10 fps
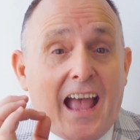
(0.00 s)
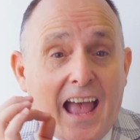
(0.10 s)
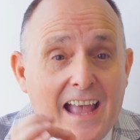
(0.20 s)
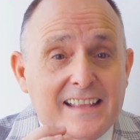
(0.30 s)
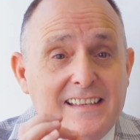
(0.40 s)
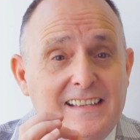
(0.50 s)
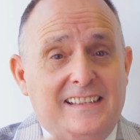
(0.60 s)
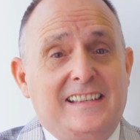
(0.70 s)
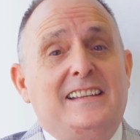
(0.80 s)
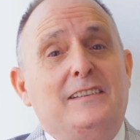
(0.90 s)
adding
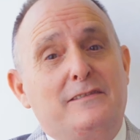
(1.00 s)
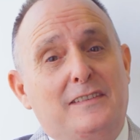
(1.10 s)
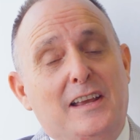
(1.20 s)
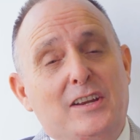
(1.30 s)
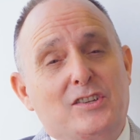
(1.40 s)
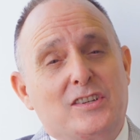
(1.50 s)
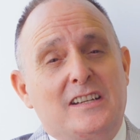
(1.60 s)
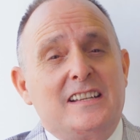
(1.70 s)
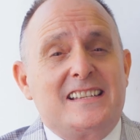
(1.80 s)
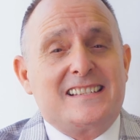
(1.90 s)
in
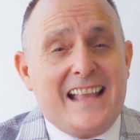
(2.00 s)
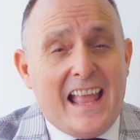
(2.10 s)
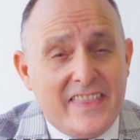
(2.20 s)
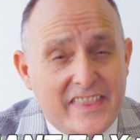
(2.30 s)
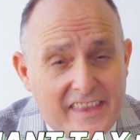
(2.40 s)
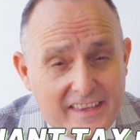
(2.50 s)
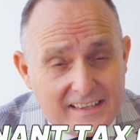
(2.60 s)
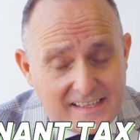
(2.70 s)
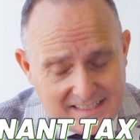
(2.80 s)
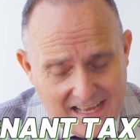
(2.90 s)
inflation, stand,
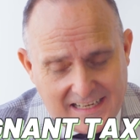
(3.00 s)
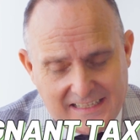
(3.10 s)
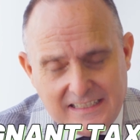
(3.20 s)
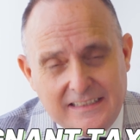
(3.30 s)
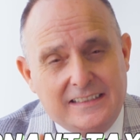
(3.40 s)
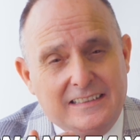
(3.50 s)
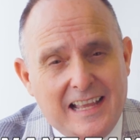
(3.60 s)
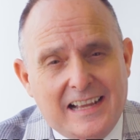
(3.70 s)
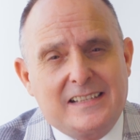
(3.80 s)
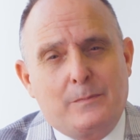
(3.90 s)
stagnant
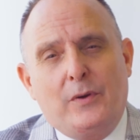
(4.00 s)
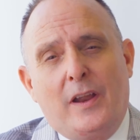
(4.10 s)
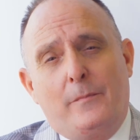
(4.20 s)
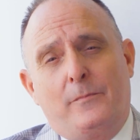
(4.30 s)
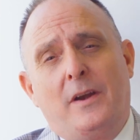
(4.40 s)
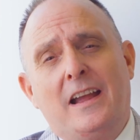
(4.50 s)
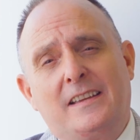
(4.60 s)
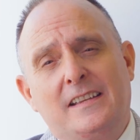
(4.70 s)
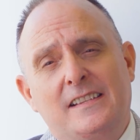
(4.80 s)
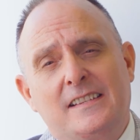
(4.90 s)
tax
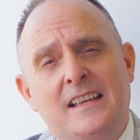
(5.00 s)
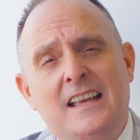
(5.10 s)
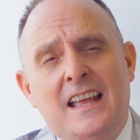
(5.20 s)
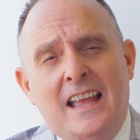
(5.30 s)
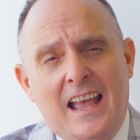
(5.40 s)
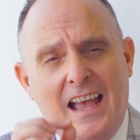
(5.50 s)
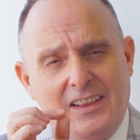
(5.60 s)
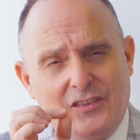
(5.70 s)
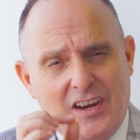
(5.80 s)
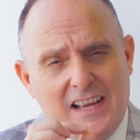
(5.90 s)
brackets,
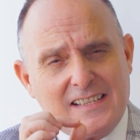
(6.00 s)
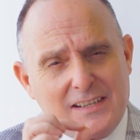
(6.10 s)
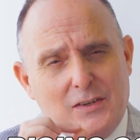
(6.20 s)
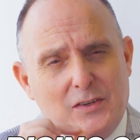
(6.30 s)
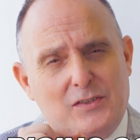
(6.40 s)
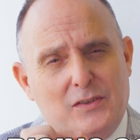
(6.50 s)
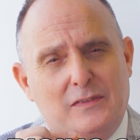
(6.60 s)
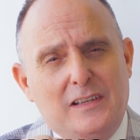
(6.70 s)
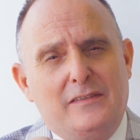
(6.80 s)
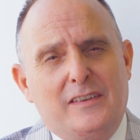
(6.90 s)
and rising cost of
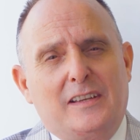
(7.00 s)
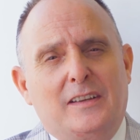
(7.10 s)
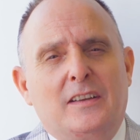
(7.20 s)
living,